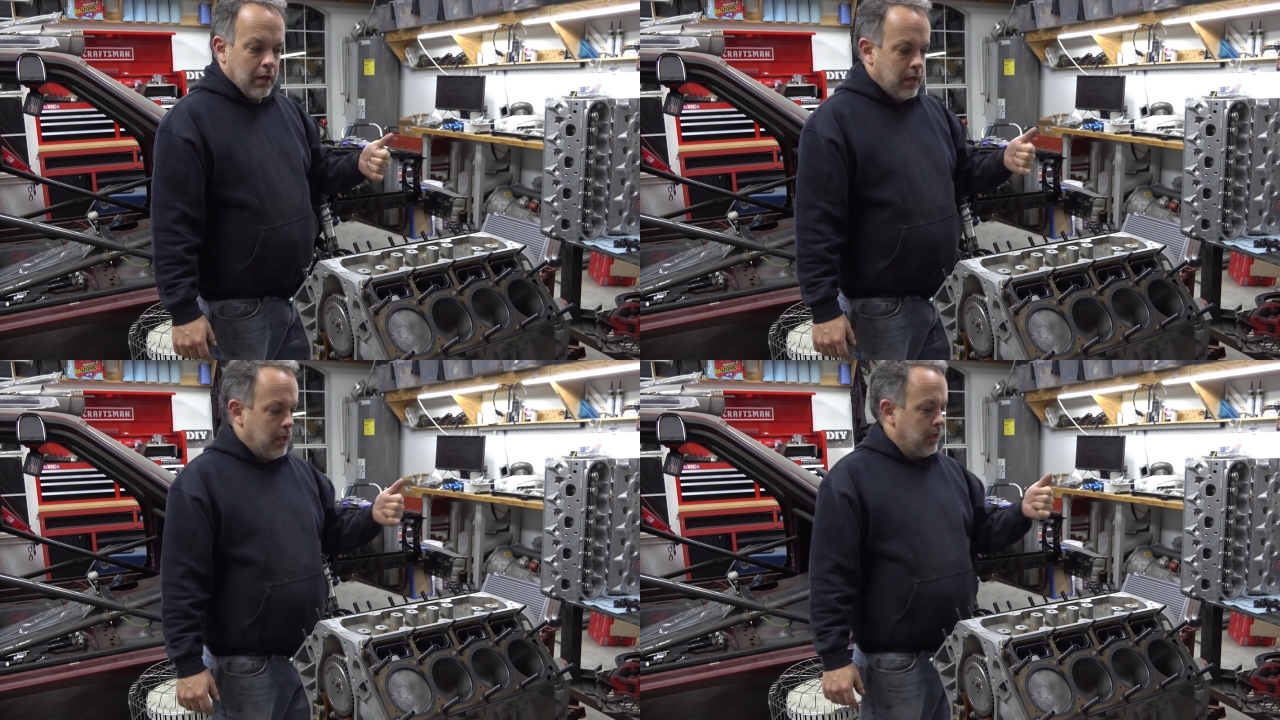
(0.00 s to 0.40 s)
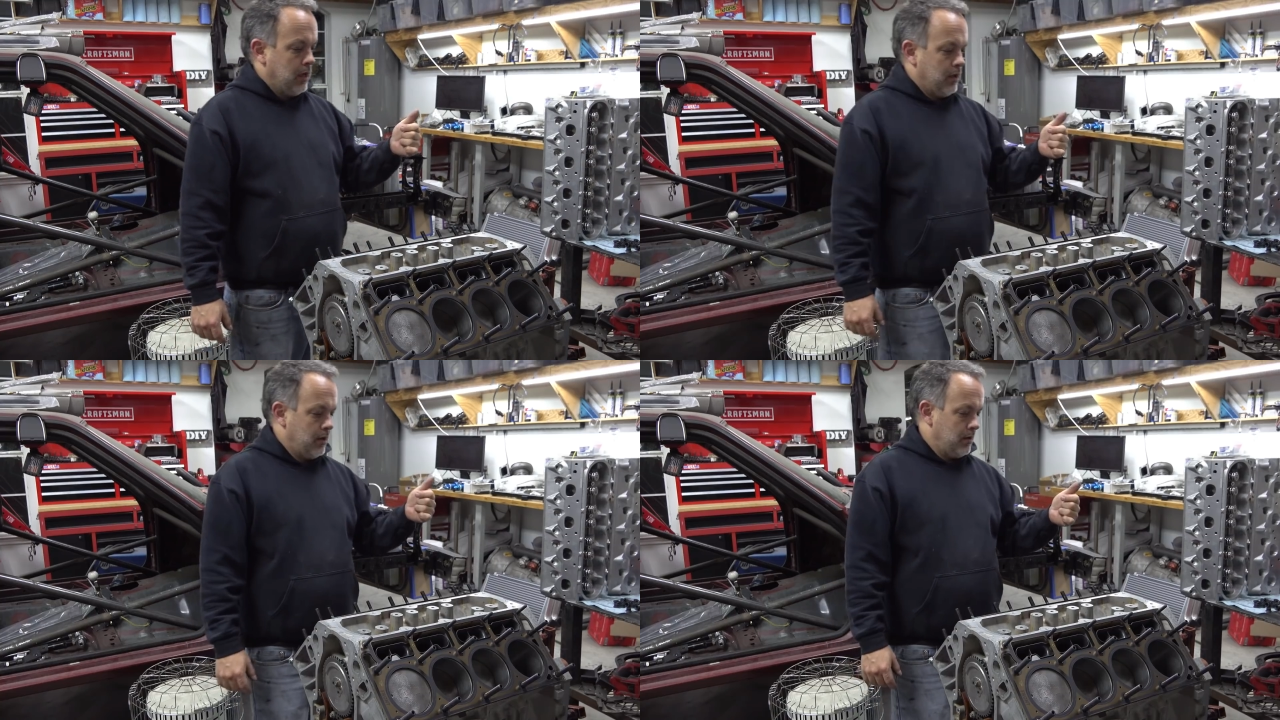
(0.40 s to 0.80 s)

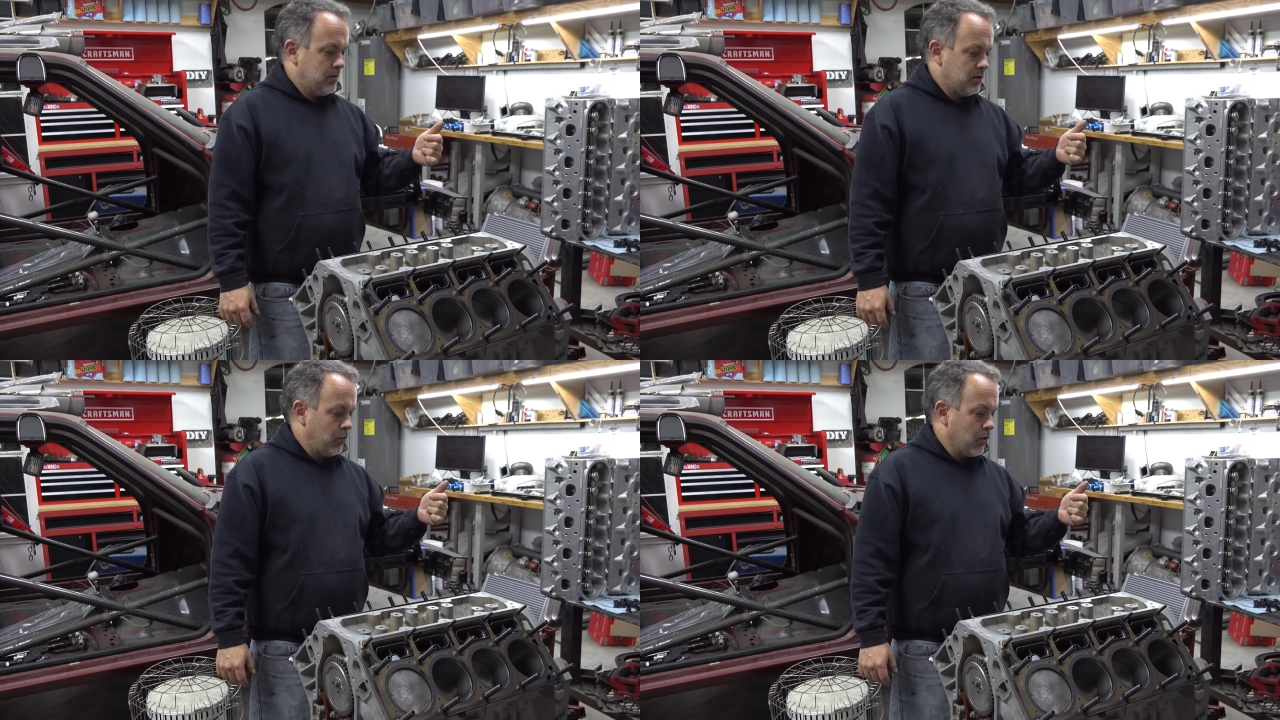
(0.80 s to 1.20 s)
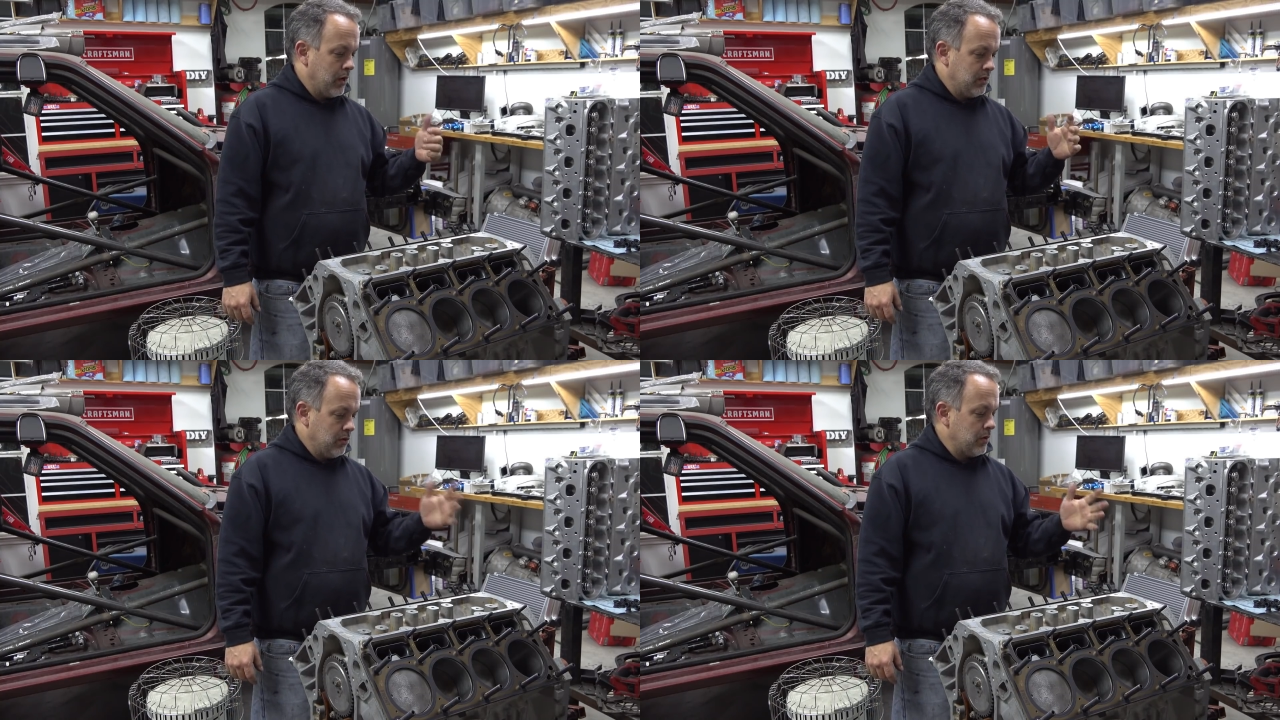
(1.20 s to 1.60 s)
And so we'll go
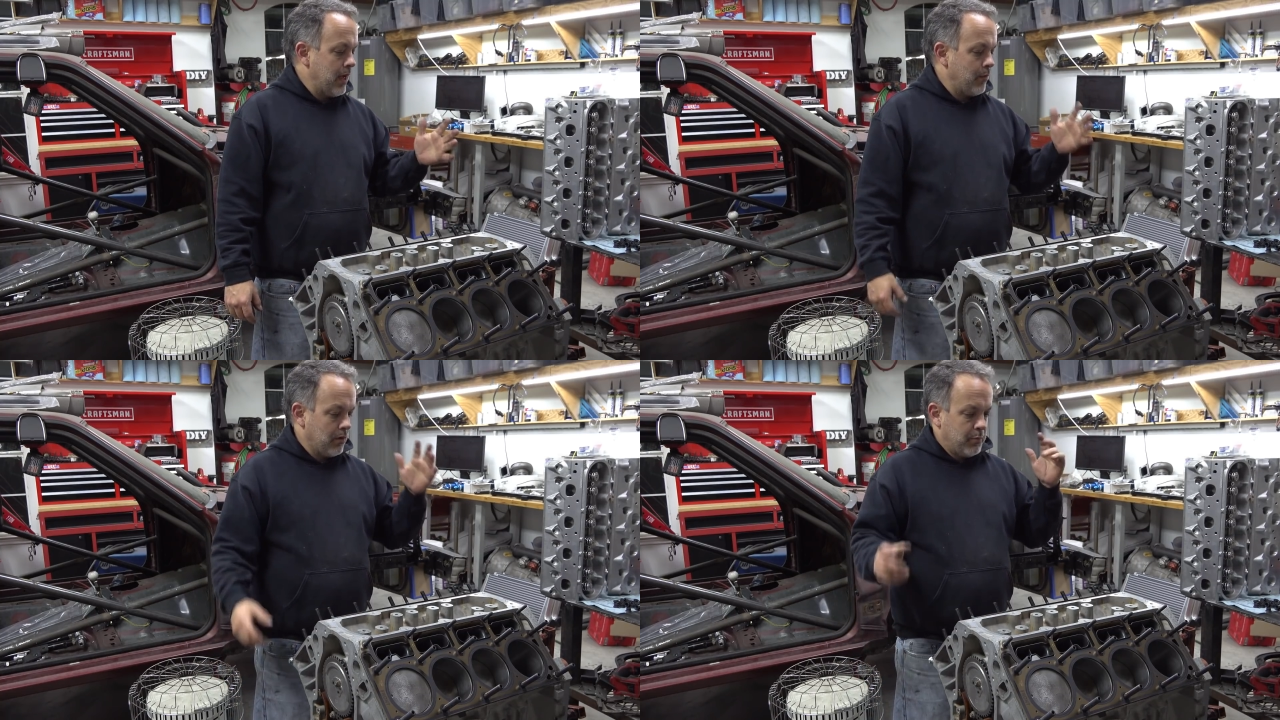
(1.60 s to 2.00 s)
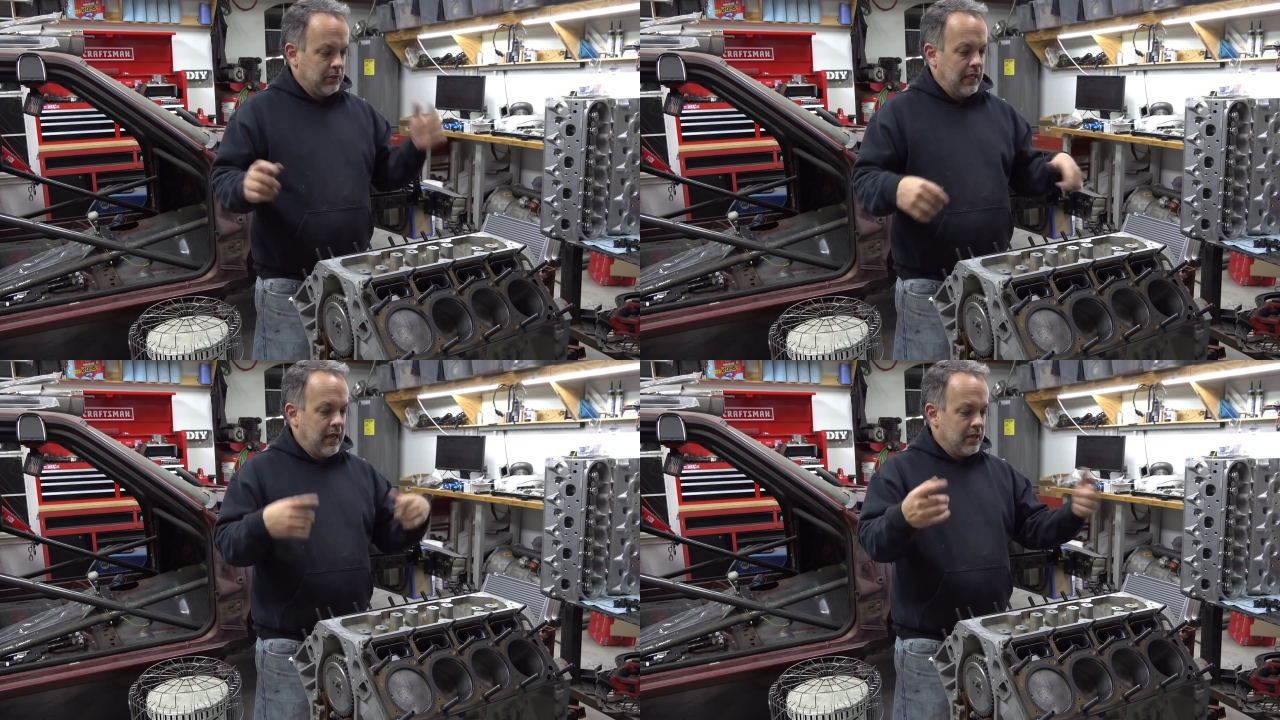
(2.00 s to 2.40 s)
ahead and do that. We're going to
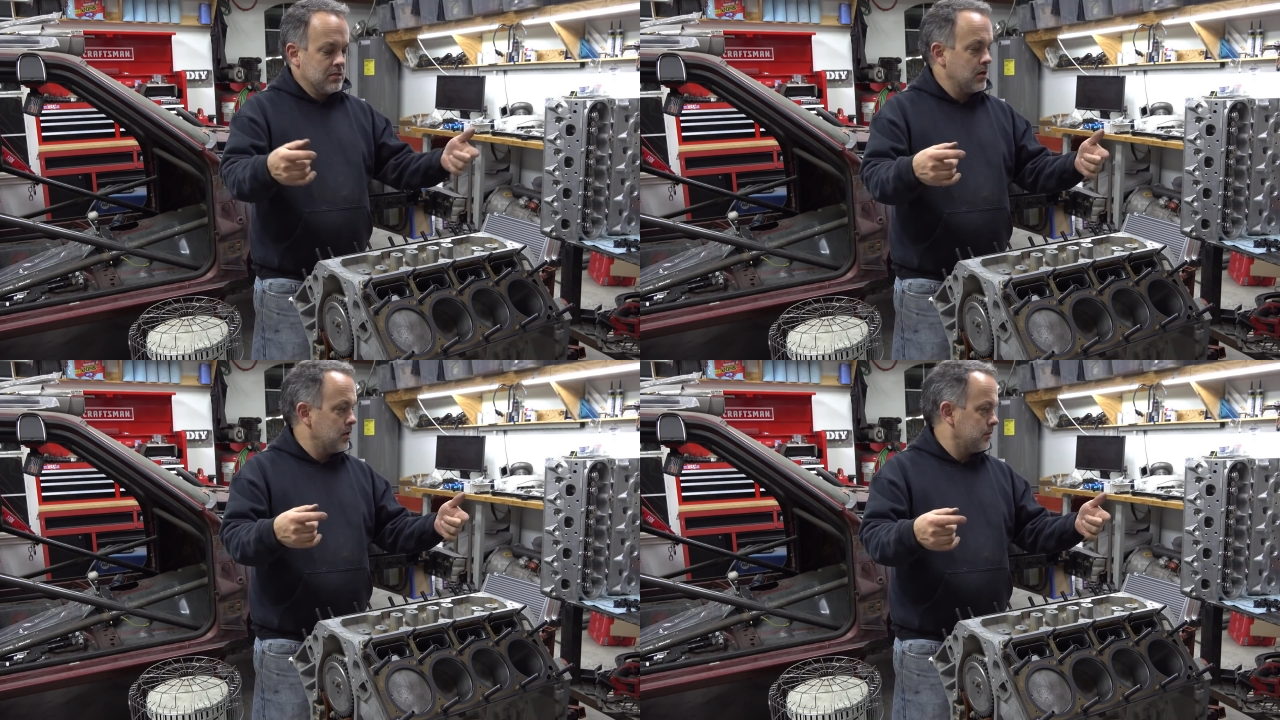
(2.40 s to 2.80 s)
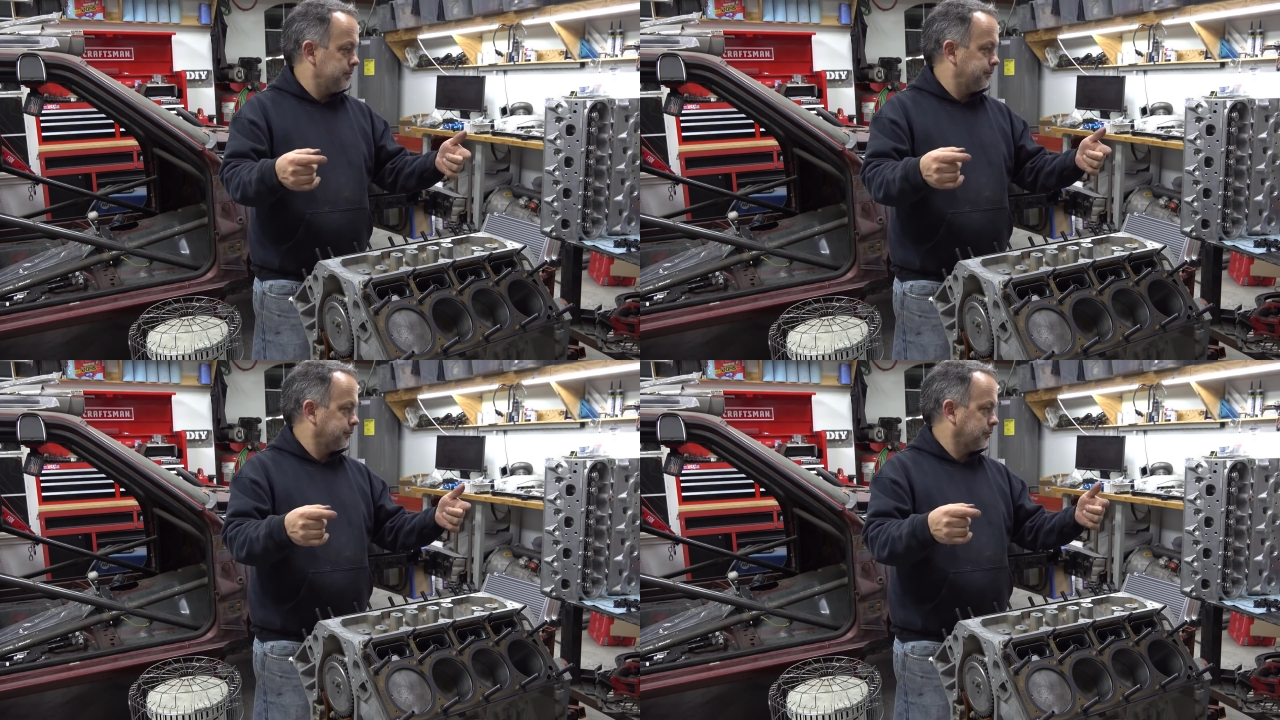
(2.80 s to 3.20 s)
put the heads on,